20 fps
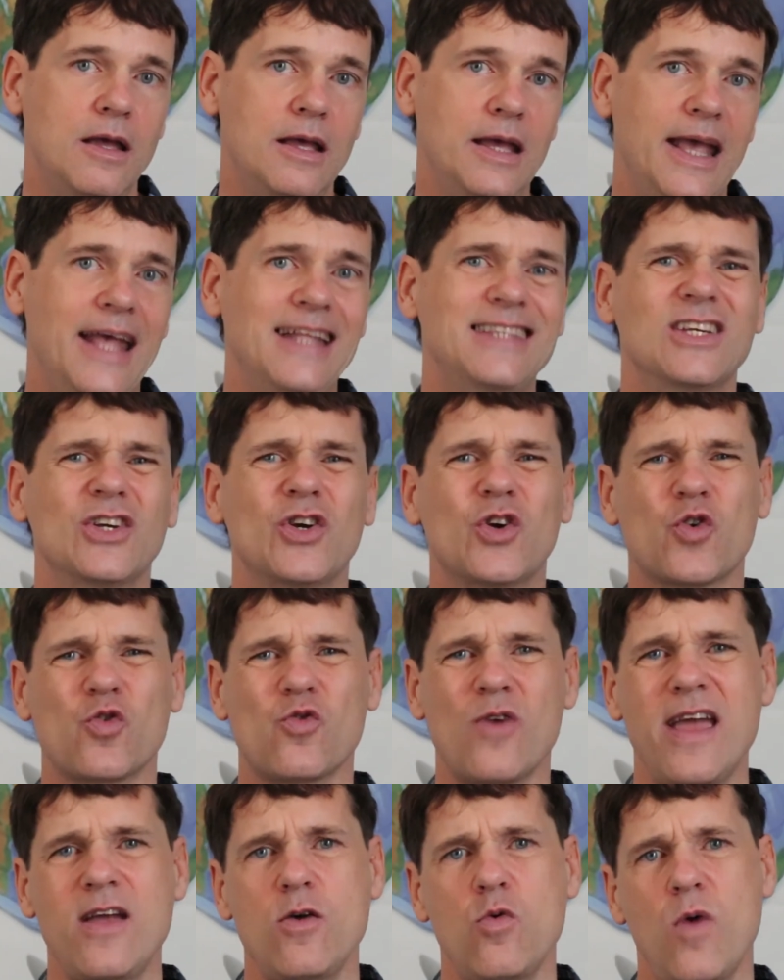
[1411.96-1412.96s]
It's a
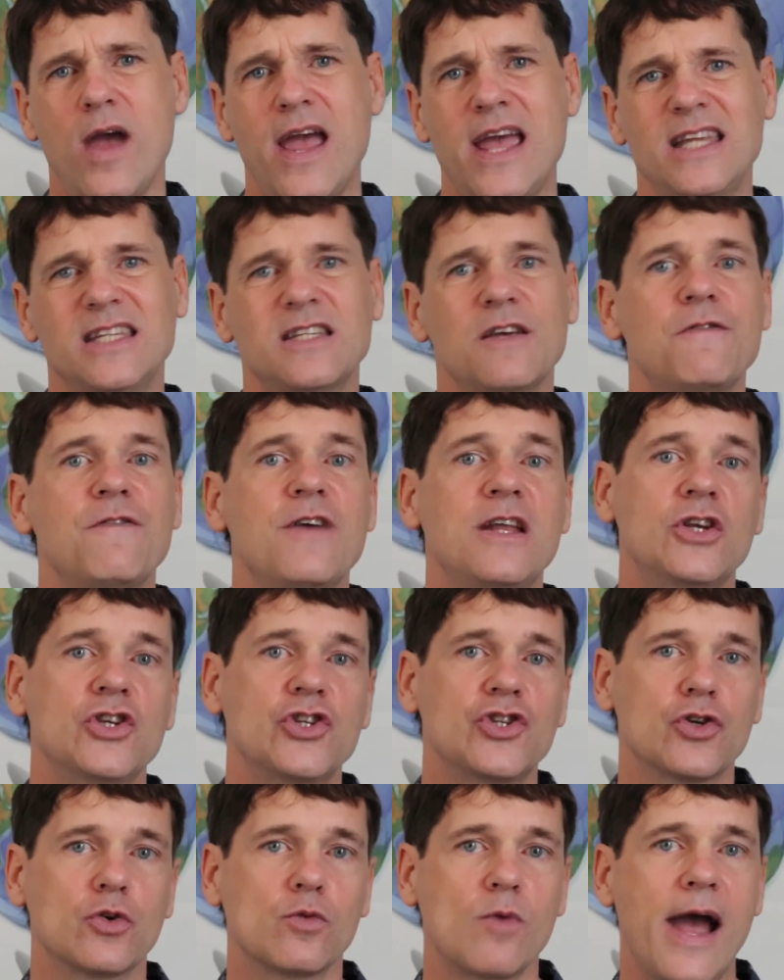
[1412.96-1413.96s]
great way to
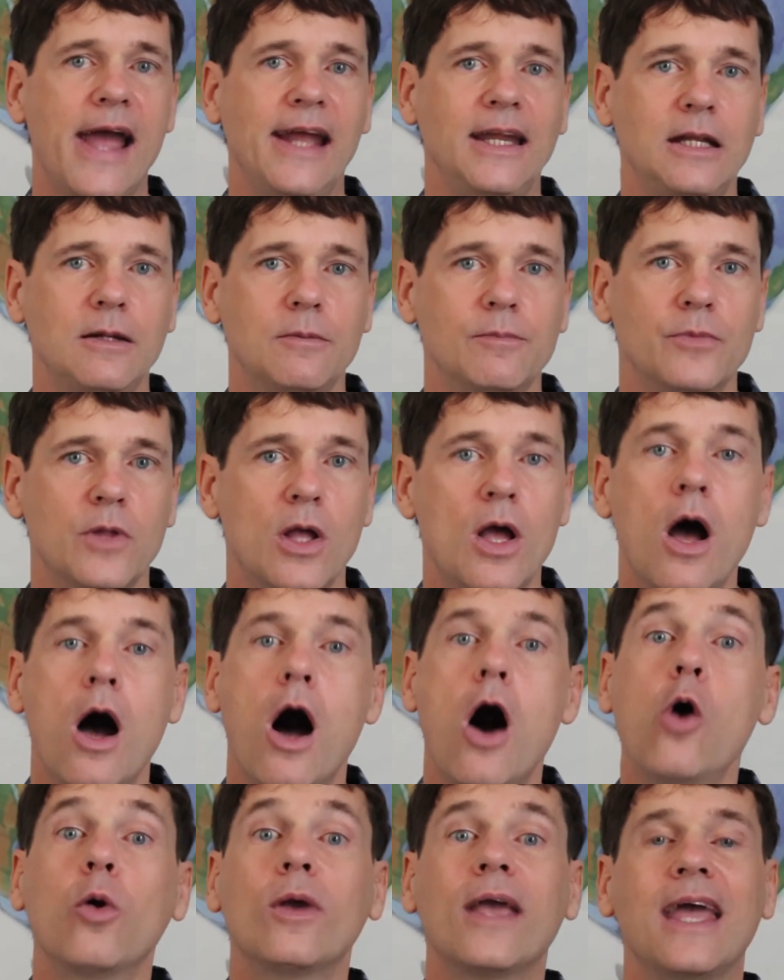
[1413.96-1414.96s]
finish your writing.
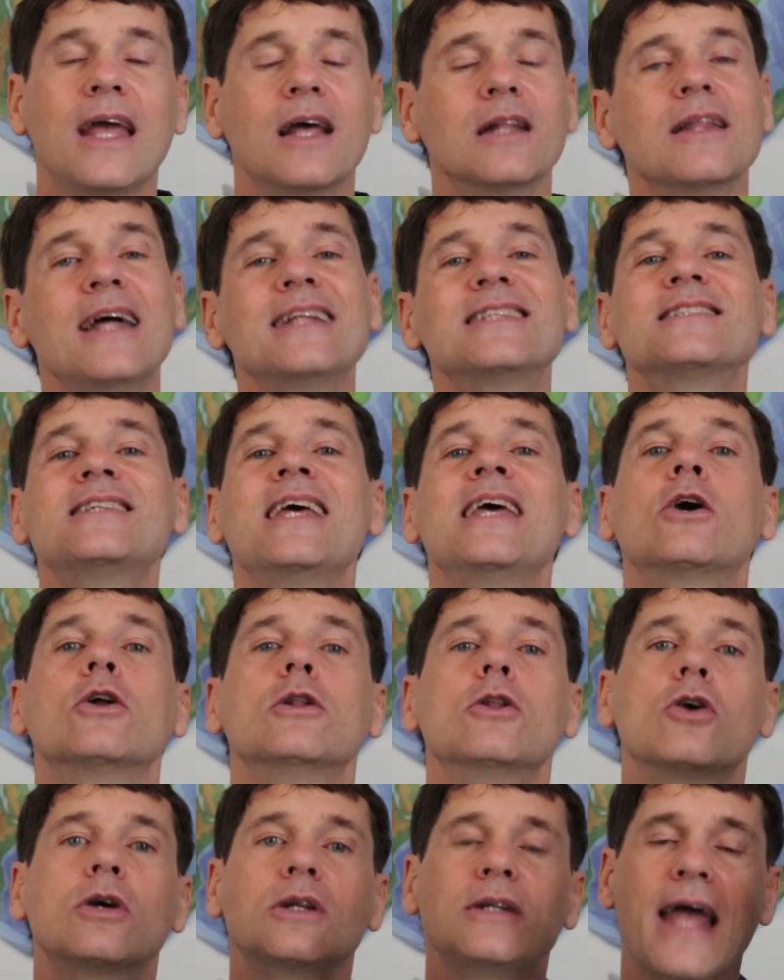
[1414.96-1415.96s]
Okay, let's take a
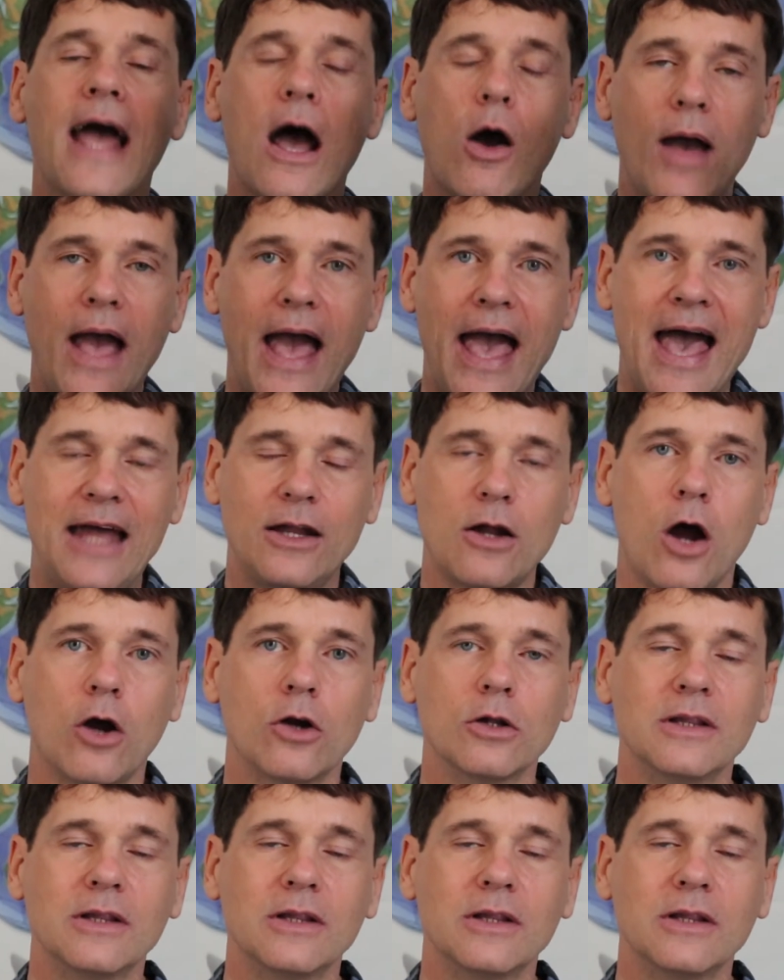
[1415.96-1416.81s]
look now at our